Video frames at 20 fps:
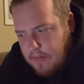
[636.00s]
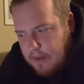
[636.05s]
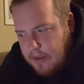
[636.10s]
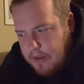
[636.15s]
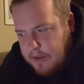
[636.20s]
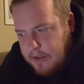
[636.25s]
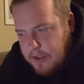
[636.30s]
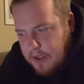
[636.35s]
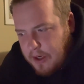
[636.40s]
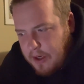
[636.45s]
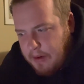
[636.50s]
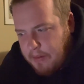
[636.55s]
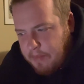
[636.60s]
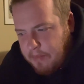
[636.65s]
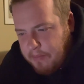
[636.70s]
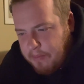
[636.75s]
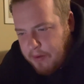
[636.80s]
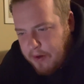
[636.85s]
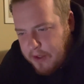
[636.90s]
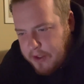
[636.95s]

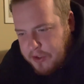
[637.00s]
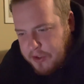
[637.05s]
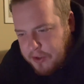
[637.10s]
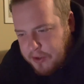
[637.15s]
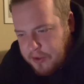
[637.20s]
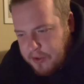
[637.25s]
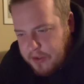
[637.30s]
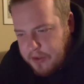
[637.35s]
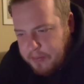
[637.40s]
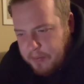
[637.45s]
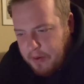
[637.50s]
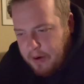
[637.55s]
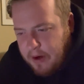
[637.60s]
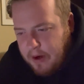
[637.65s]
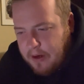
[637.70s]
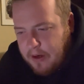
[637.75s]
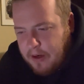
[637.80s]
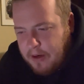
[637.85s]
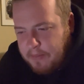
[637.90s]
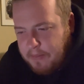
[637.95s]
same pressures
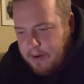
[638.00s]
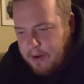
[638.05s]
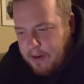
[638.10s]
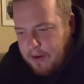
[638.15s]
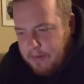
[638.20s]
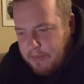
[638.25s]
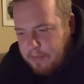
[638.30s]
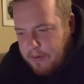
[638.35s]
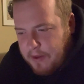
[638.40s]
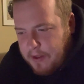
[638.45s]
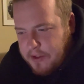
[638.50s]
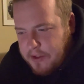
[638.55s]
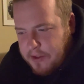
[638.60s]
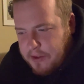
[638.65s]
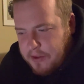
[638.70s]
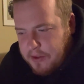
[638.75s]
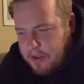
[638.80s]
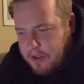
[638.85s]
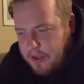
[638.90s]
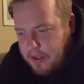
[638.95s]
brought on by the
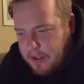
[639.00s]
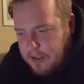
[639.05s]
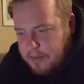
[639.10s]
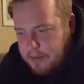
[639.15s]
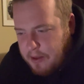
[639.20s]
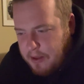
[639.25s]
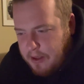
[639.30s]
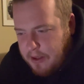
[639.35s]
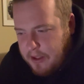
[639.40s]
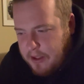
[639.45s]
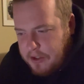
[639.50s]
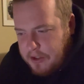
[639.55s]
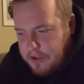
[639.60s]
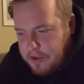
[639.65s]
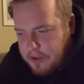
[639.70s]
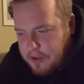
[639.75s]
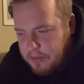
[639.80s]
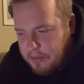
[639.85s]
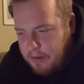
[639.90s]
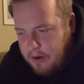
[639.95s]
pressures and
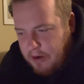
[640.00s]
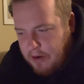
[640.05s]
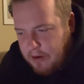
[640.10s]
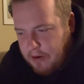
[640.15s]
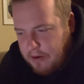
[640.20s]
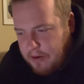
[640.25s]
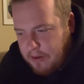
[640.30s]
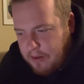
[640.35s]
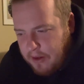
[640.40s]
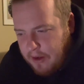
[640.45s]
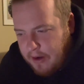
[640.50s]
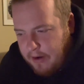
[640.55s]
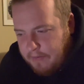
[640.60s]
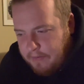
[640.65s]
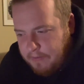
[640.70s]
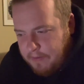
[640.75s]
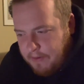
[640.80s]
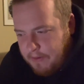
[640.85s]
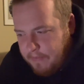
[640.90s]
expectations of modern life.